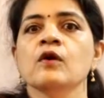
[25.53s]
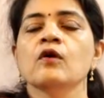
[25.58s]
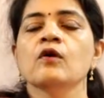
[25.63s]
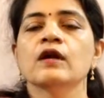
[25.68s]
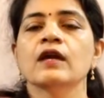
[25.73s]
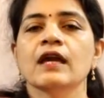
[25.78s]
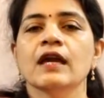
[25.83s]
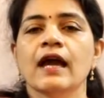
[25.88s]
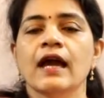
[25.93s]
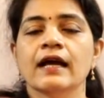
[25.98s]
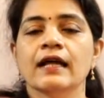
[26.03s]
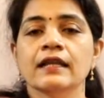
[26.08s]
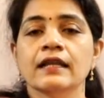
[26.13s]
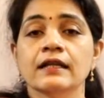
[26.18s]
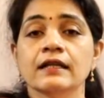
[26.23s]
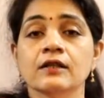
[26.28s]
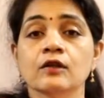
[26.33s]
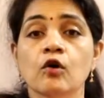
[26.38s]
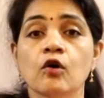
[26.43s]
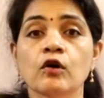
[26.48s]
Okay, and
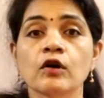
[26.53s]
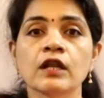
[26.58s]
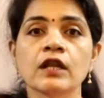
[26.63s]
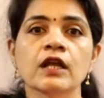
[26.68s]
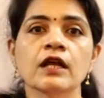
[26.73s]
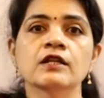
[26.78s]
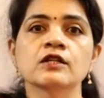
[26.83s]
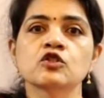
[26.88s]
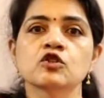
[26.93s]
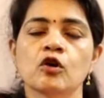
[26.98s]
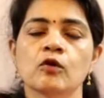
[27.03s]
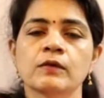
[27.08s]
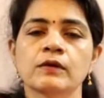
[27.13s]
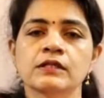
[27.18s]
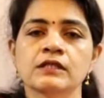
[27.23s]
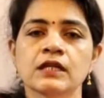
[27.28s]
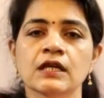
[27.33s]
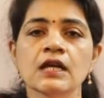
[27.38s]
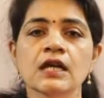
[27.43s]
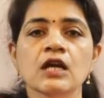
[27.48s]
in coordinate
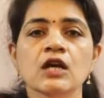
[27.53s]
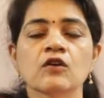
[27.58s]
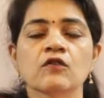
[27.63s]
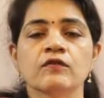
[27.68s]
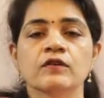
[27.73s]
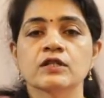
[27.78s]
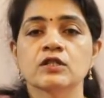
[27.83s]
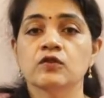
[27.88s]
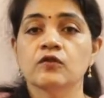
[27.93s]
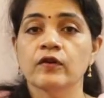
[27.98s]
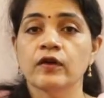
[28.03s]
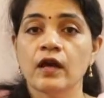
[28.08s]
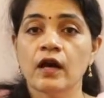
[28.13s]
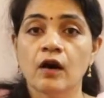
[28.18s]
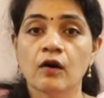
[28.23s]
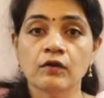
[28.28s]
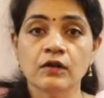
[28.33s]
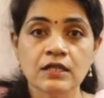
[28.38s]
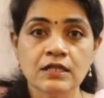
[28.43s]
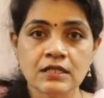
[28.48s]
geometry first we
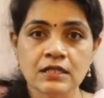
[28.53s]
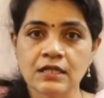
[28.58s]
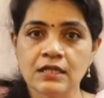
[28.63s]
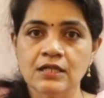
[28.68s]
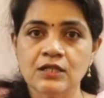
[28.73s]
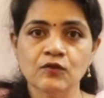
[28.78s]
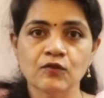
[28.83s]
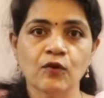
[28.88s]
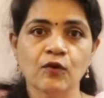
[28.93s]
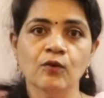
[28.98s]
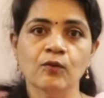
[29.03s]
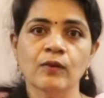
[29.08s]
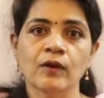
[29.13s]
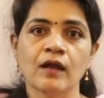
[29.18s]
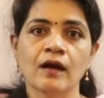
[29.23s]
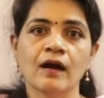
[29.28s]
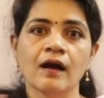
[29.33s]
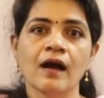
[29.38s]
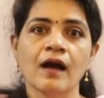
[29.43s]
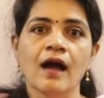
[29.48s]
have distance
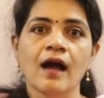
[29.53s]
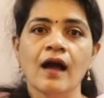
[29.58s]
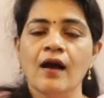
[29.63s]
formula.